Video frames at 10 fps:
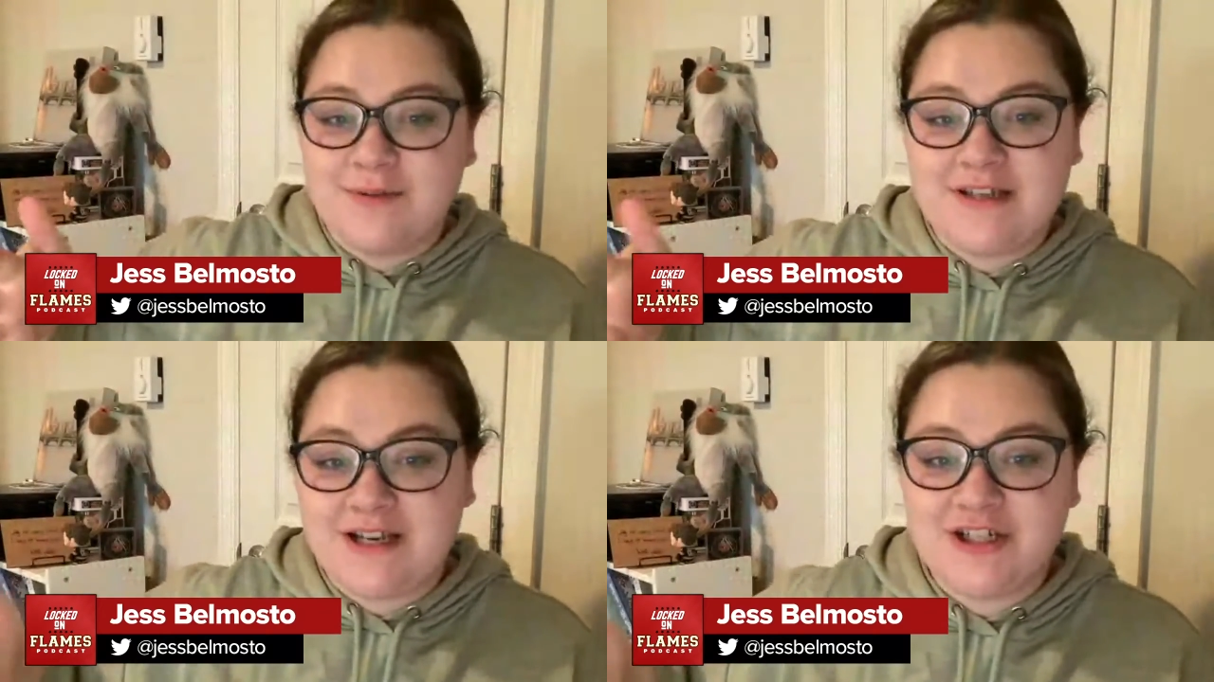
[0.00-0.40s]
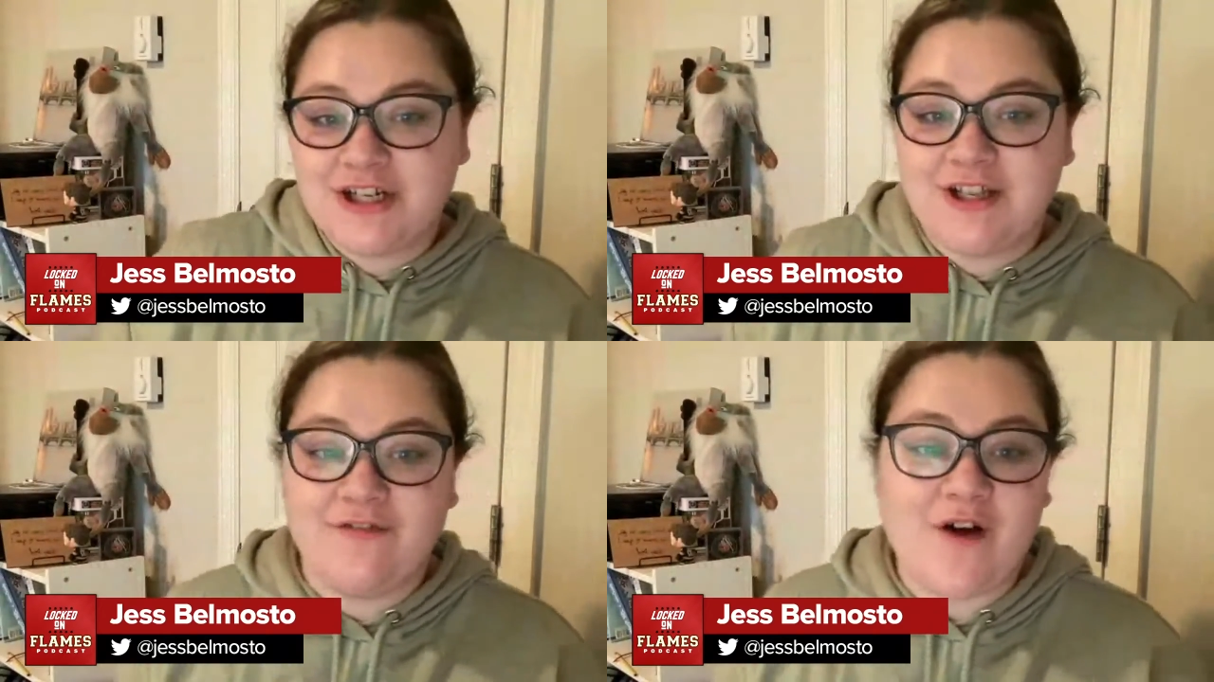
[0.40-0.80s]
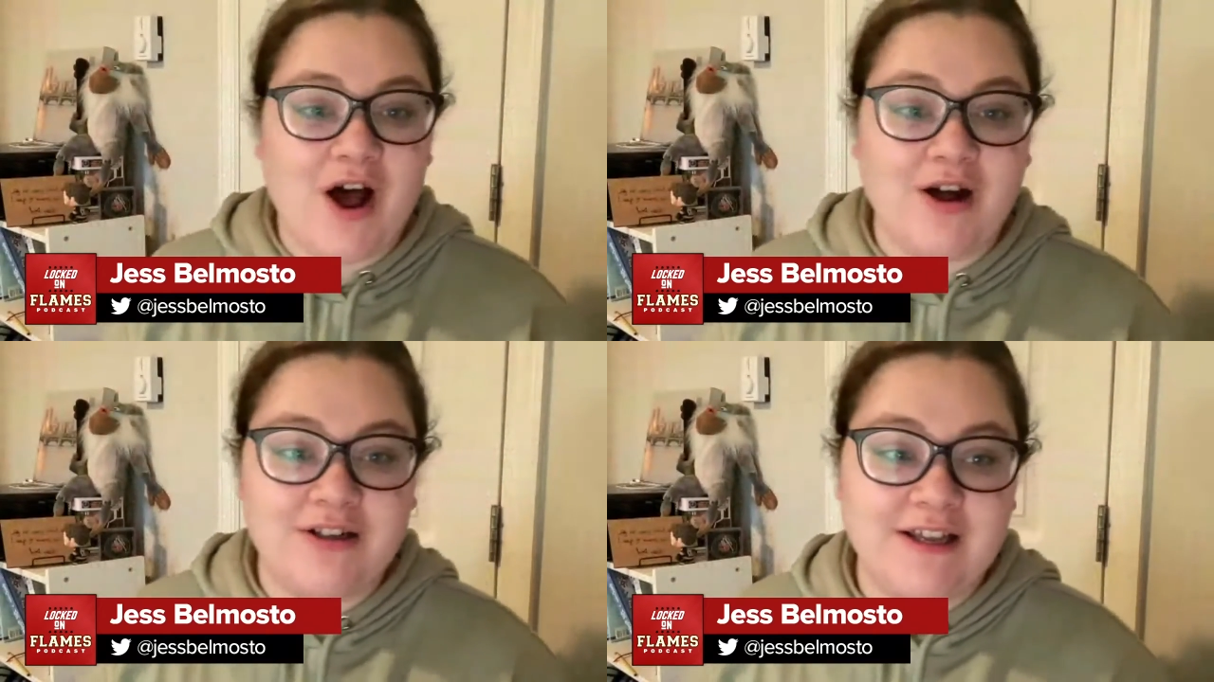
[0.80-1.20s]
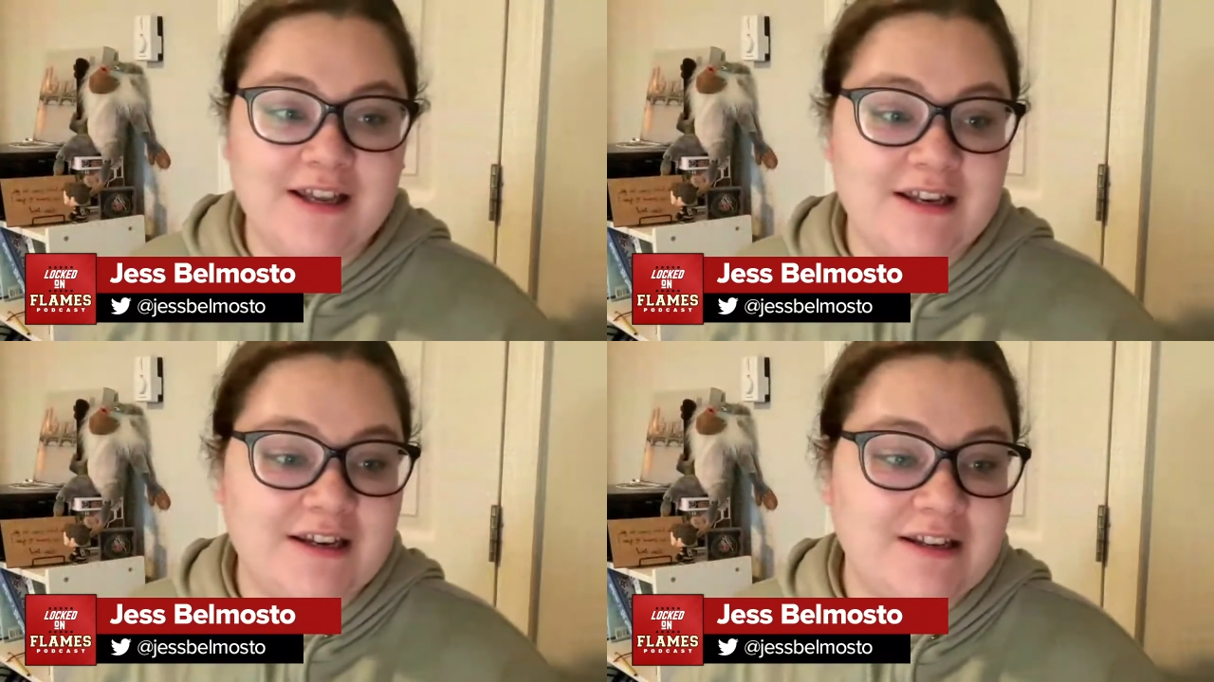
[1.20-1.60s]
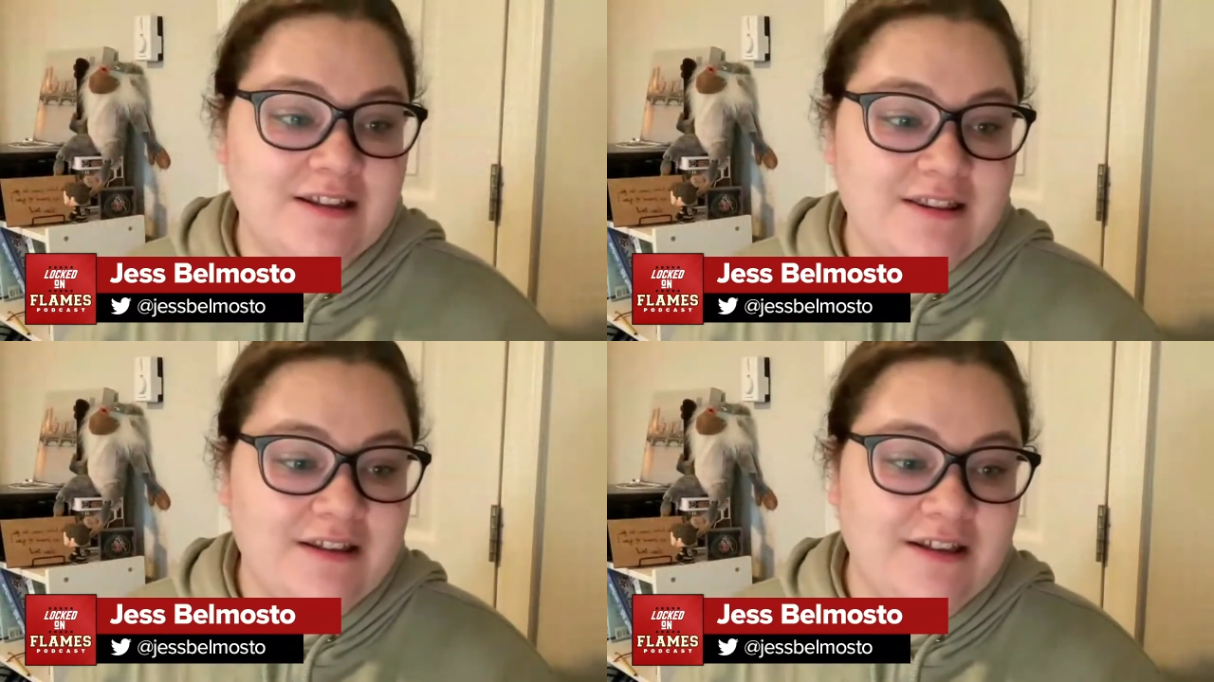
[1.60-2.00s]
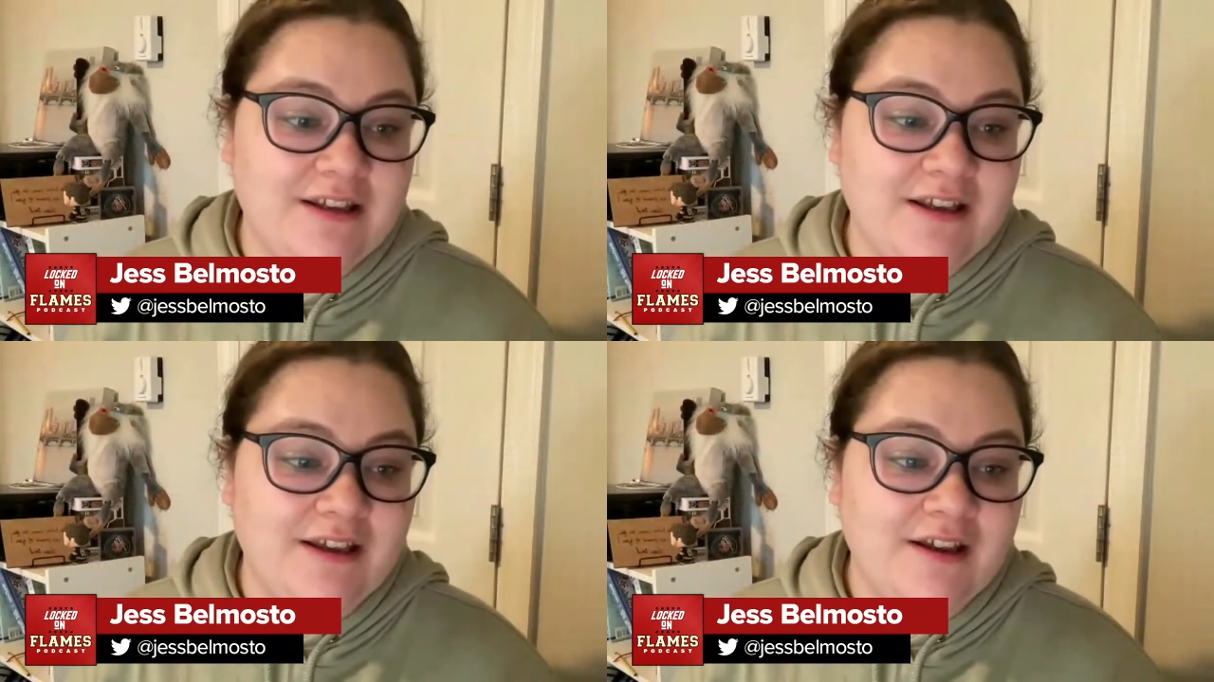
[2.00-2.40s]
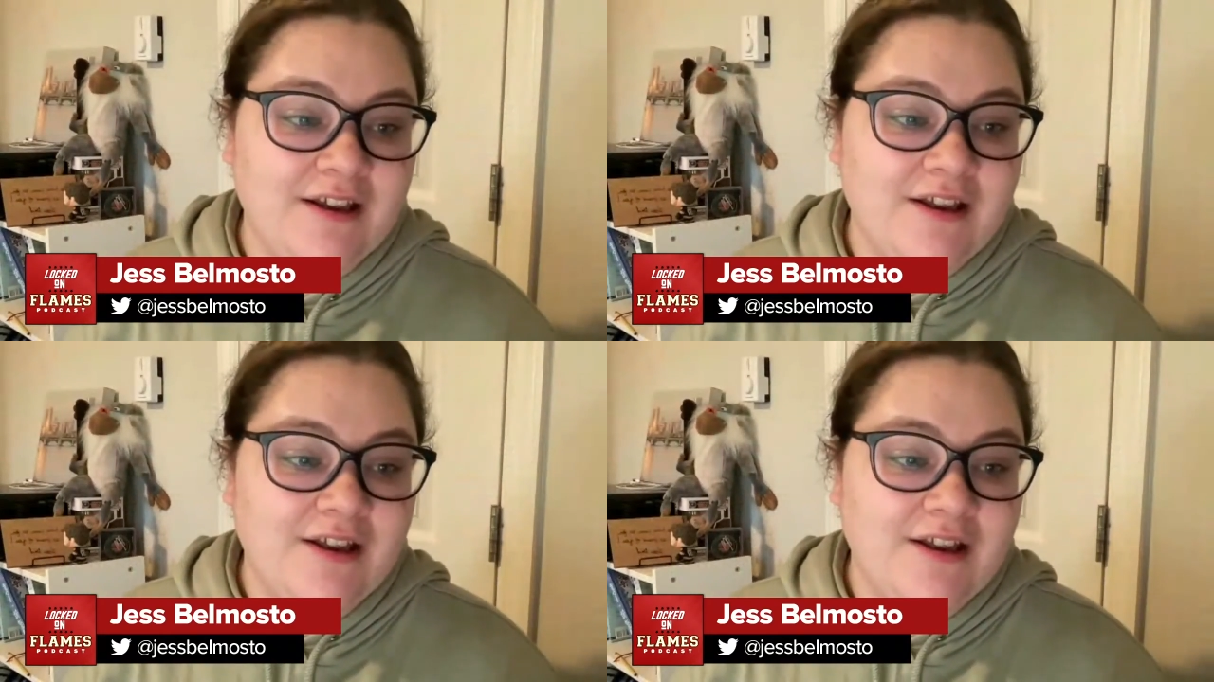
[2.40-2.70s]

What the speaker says: potentially fall in the